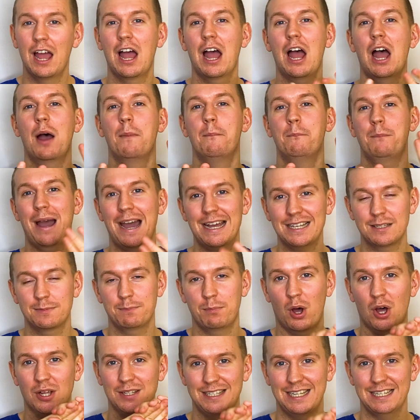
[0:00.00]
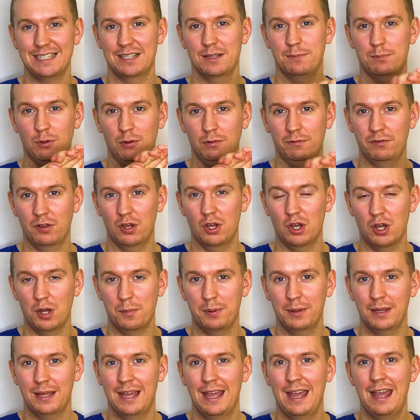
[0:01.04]
a past participle verb,
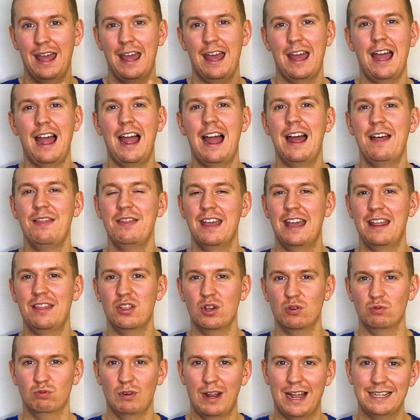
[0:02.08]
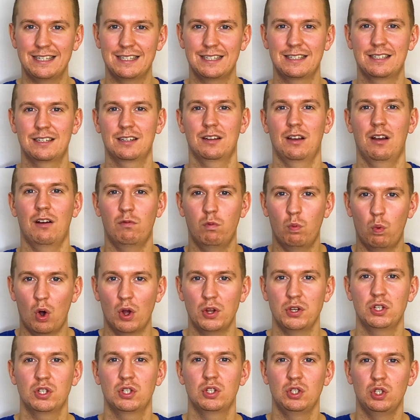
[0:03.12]
and then the rest of
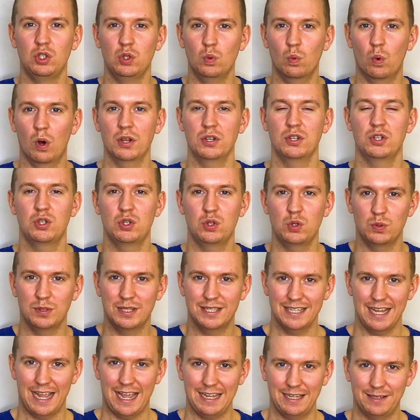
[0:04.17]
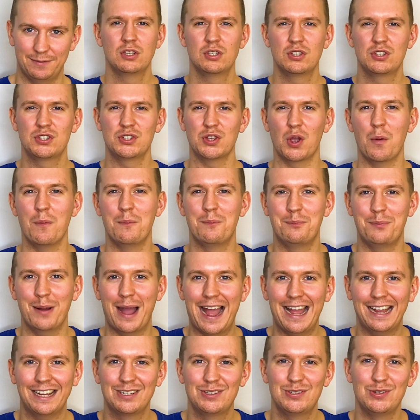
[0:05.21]
what you want to say. So
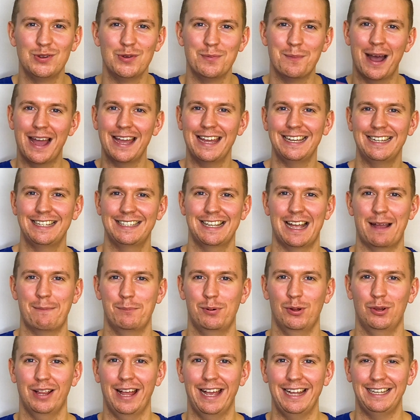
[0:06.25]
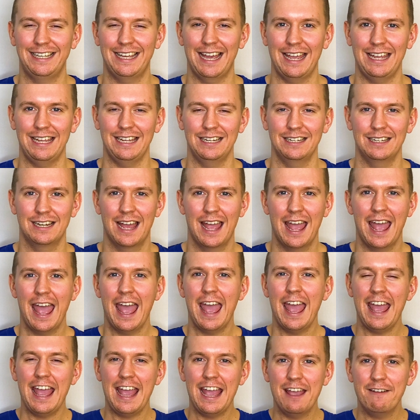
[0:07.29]
back to my example again.
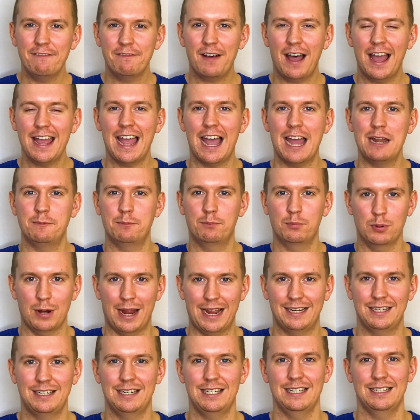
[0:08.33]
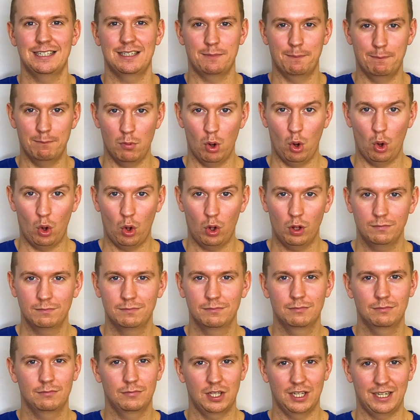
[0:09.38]
If I had practiced more,
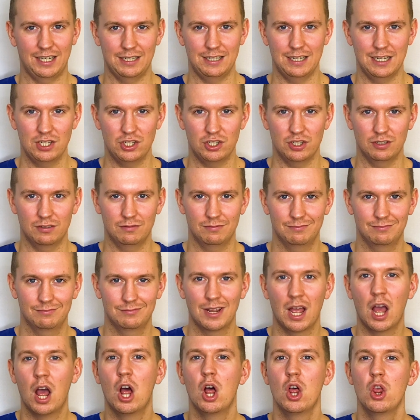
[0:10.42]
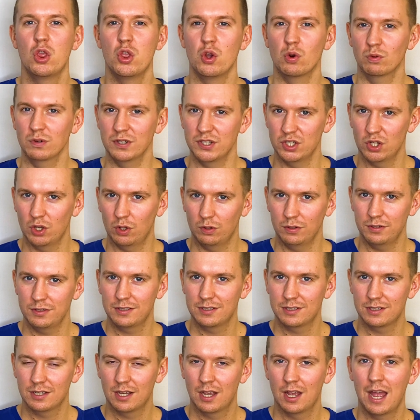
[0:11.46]
the condition, the result,